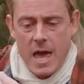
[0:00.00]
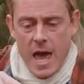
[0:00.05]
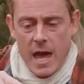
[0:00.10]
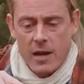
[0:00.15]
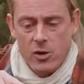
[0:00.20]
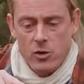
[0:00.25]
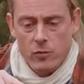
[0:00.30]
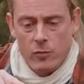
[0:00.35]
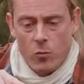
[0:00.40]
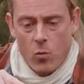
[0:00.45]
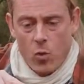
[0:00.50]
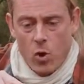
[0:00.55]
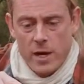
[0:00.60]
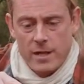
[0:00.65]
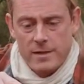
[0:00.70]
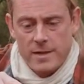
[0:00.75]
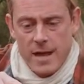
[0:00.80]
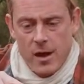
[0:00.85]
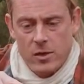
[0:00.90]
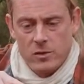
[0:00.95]
And you've worn
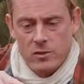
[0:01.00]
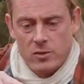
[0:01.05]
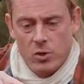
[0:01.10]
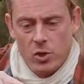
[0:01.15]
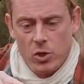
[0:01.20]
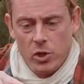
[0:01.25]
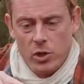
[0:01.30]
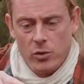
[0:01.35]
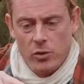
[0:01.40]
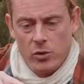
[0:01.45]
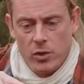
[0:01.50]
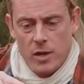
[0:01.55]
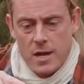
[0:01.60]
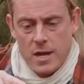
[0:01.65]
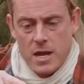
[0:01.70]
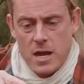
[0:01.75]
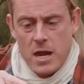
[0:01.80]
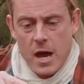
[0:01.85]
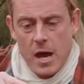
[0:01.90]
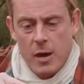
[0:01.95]
it down to a little
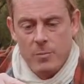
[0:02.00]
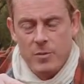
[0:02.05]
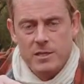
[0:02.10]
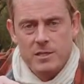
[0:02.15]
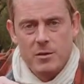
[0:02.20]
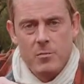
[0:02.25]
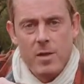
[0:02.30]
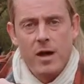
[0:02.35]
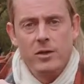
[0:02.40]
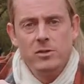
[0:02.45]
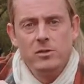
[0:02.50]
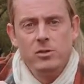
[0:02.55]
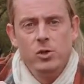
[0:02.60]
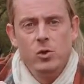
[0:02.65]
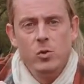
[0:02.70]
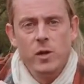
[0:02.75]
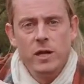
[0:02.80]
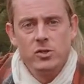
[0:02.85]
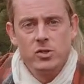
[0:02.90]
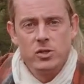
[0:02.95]
nub that's about
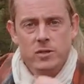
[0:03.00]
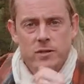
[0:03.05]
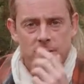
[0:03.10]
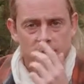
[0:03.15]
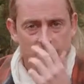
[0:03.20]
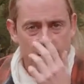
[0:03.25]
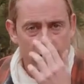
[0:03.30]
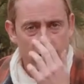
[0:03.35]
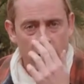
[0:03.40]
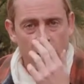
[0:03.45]
2 inches